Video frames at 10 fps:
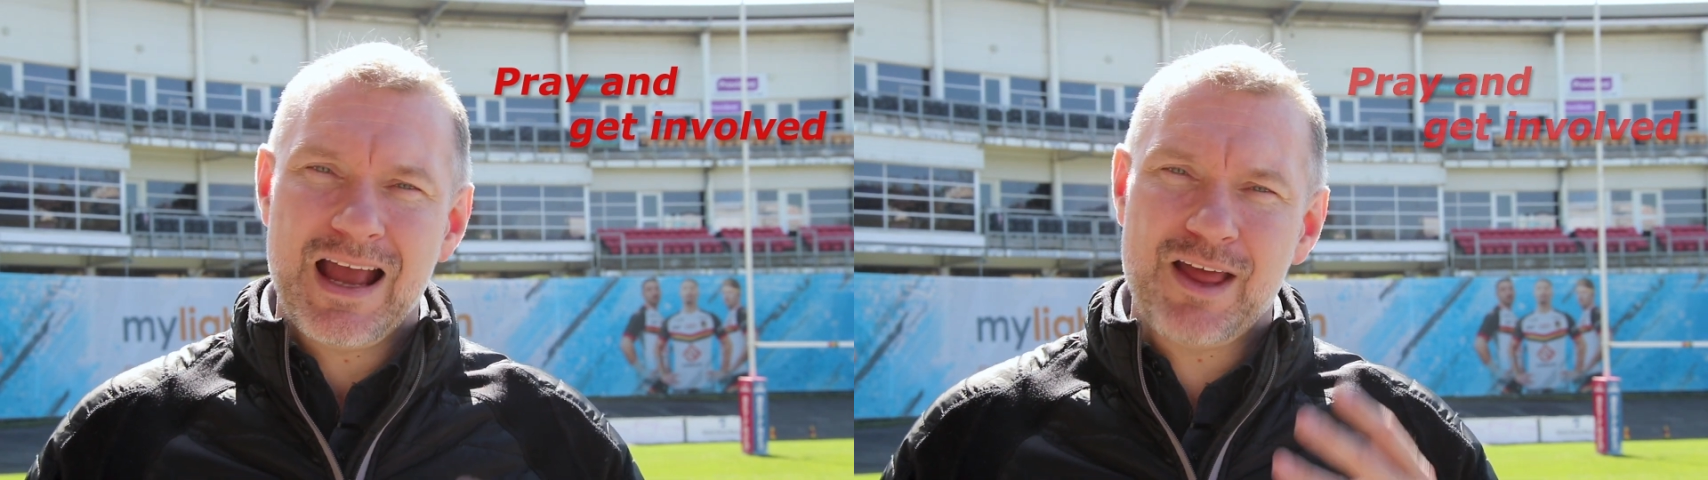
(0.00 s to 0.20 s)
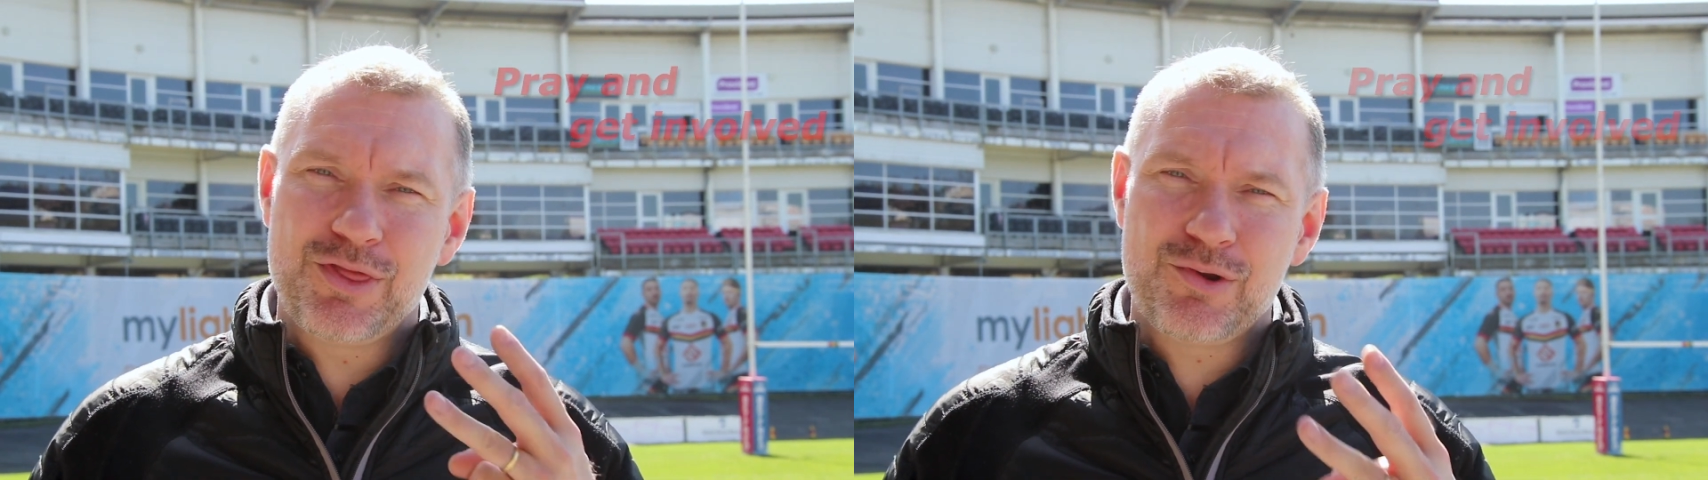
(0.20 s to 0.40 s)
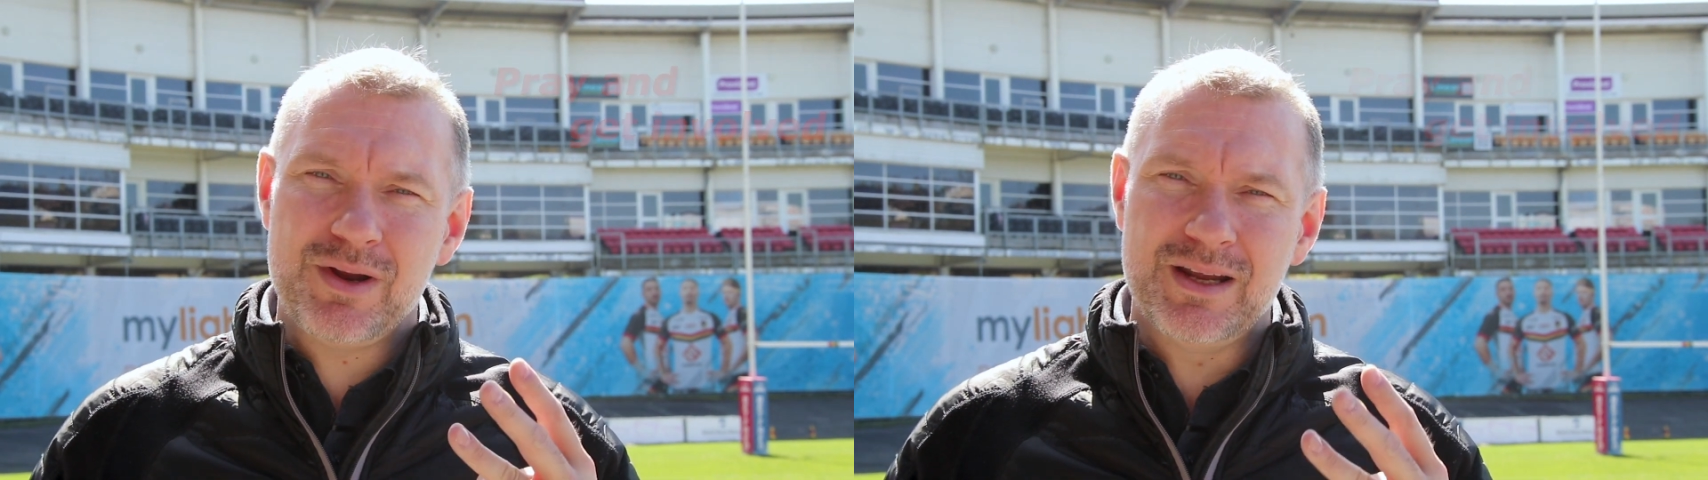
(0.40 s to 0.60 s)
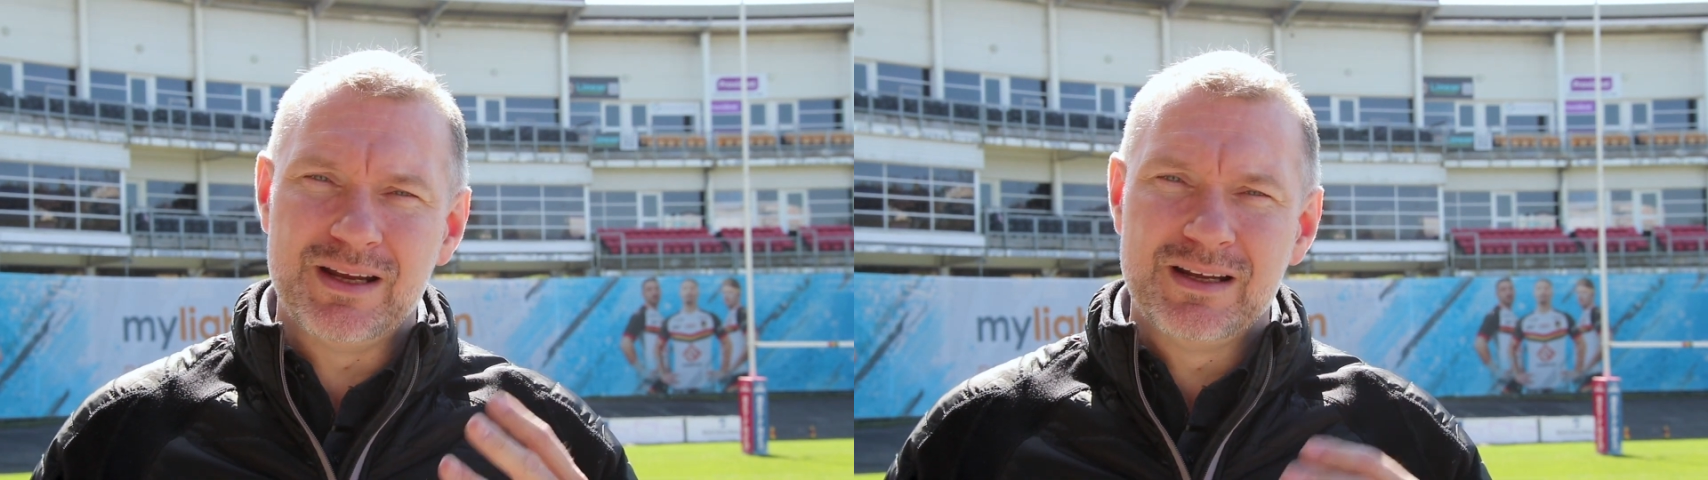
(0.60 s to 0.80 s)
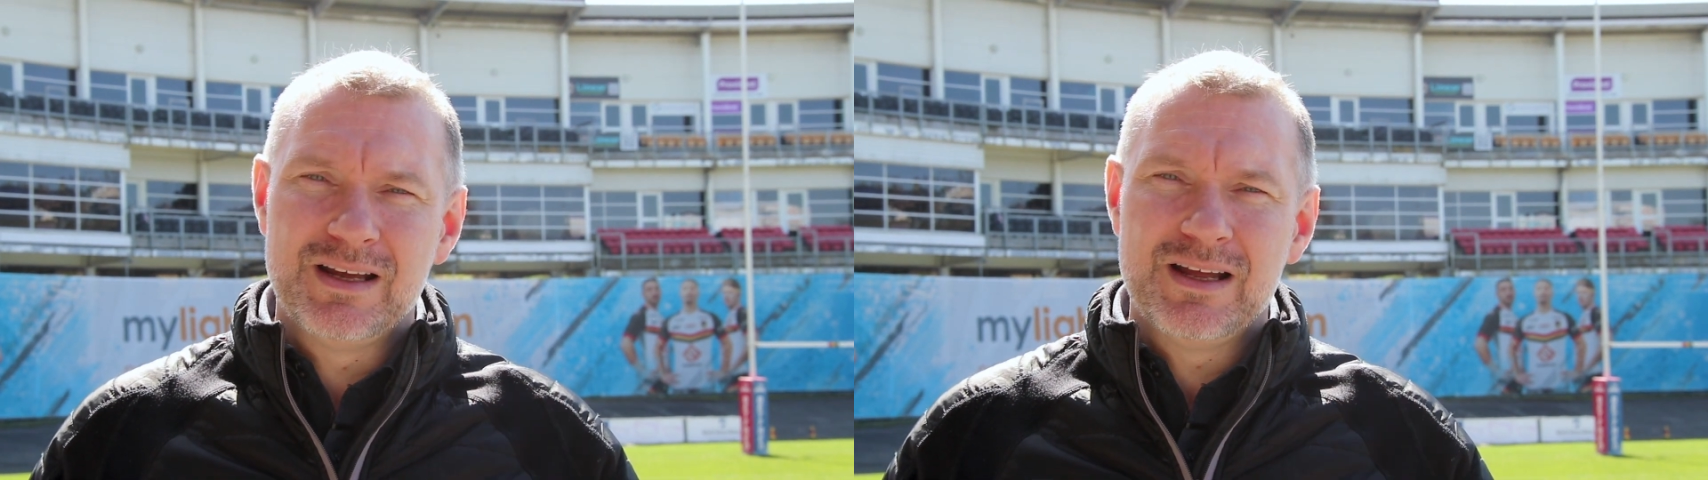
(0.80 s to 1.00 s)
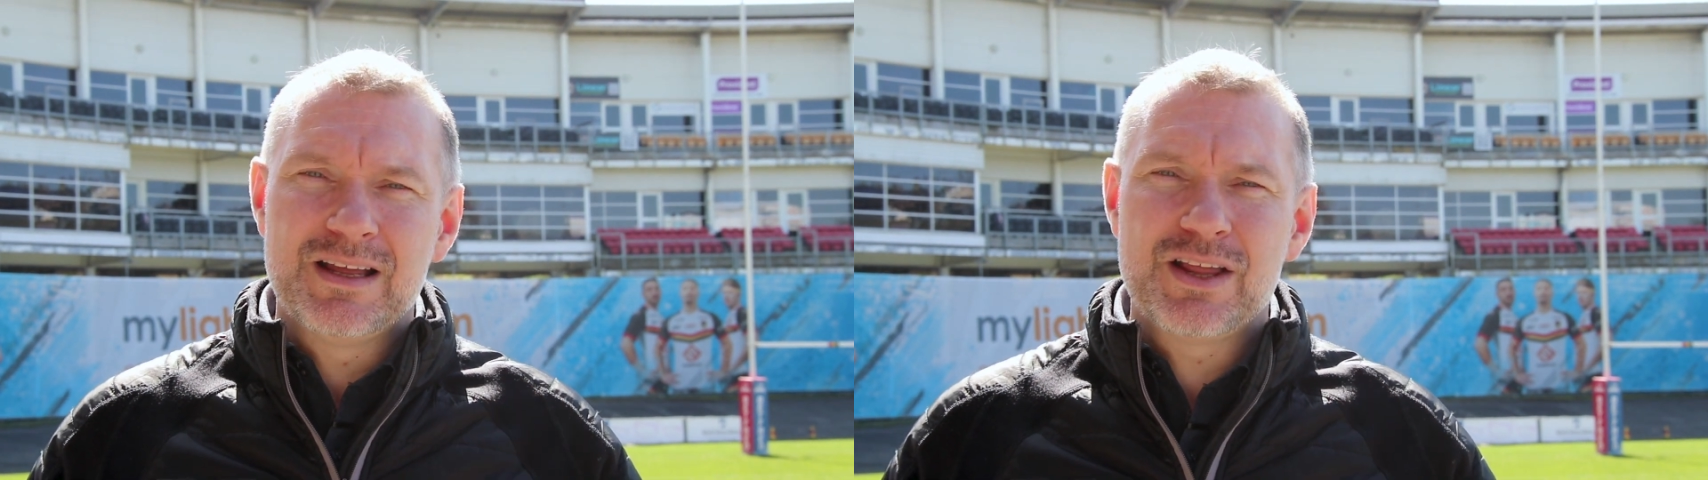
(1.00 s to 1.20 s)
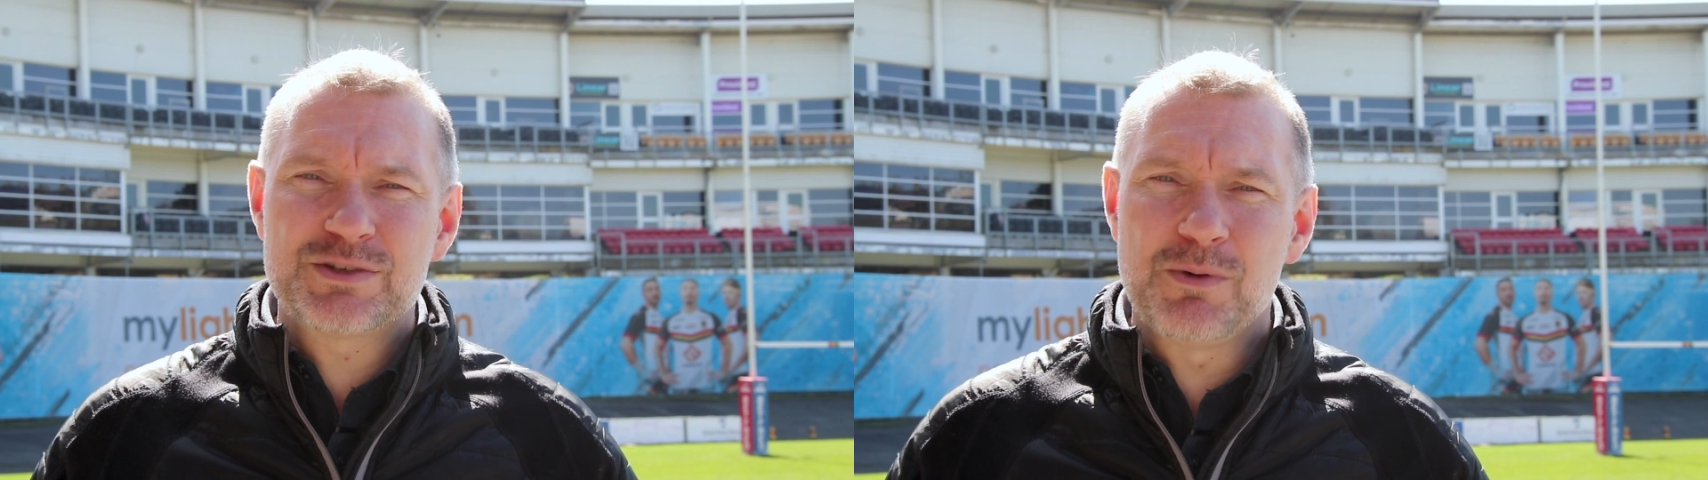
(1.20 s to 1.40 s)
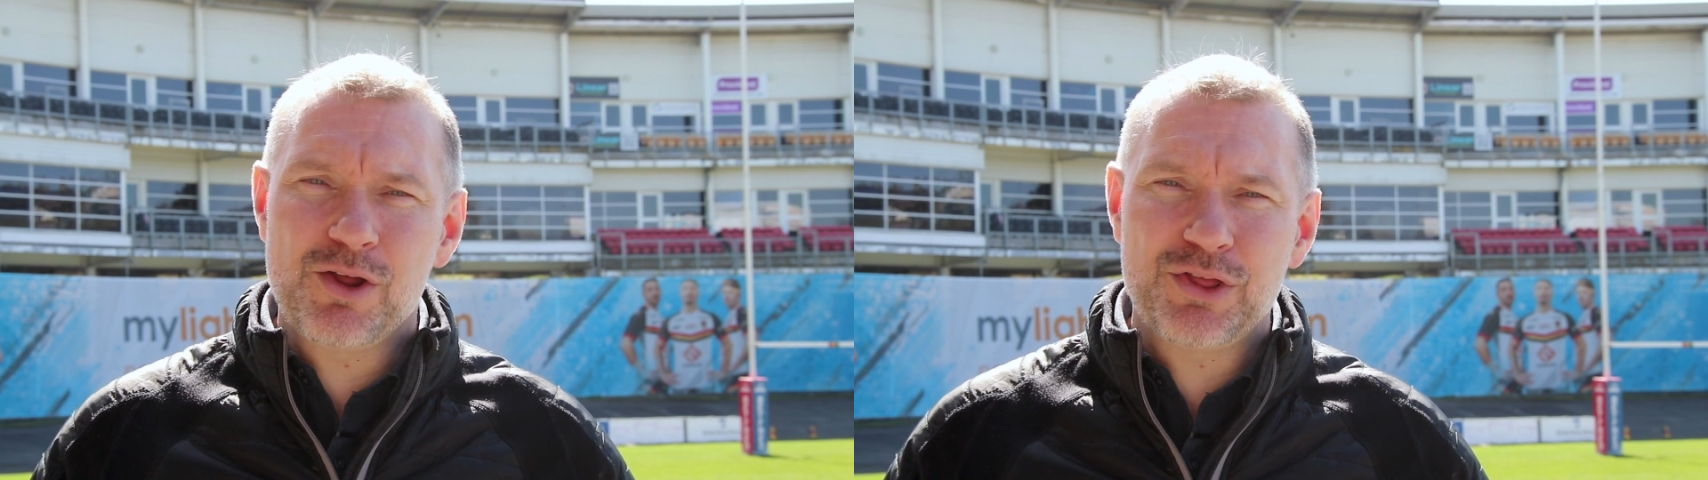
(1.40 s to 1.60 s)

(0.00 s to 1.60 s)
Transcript: And three, Small